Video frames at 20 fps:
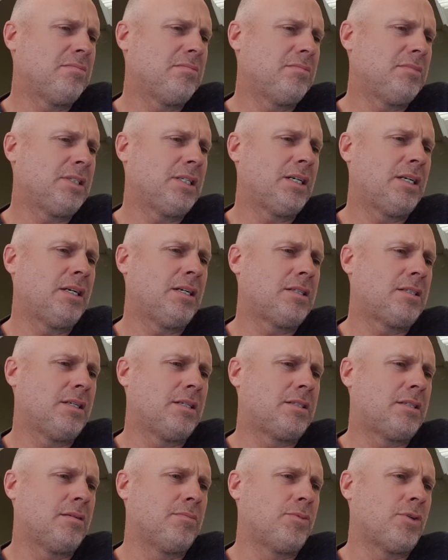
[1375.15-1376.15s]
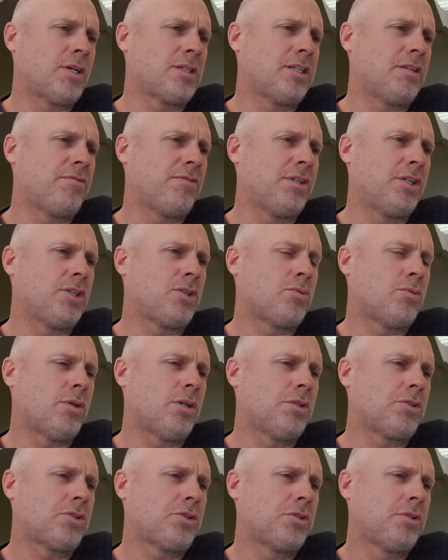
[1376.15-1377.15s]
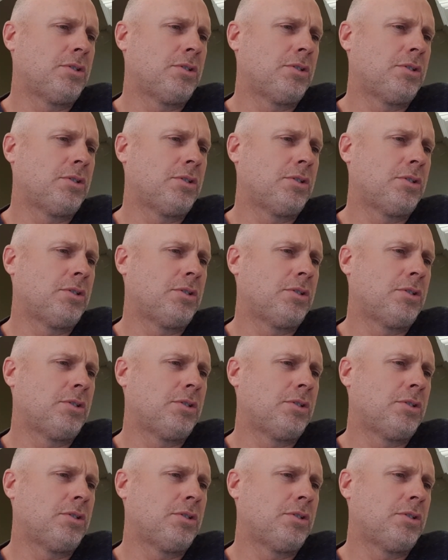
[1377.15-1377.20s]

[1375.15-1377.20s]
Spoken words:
Yeah, it's a nicely finished watch.